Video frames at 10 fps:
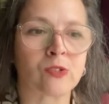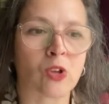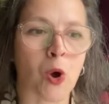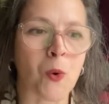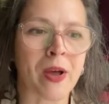
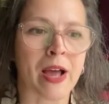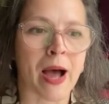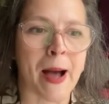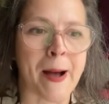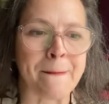So
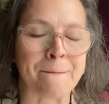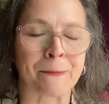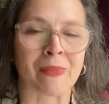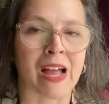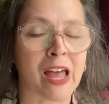
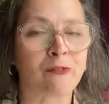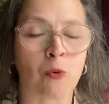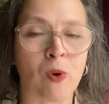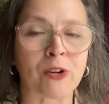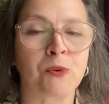I have one